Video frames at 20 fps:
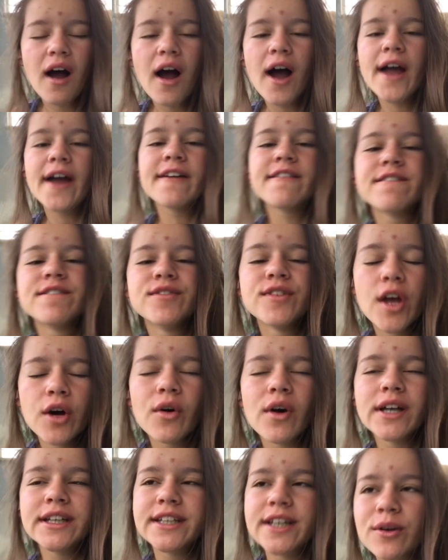I have
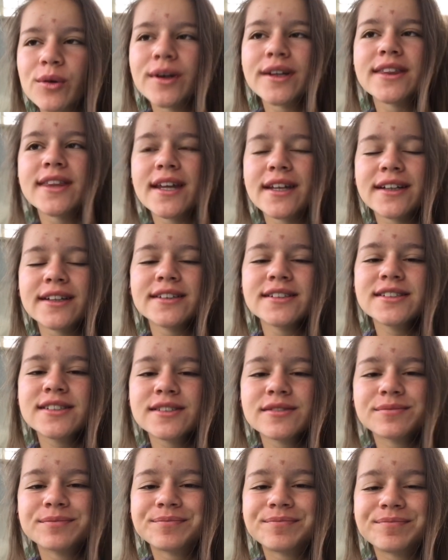no idea what that is.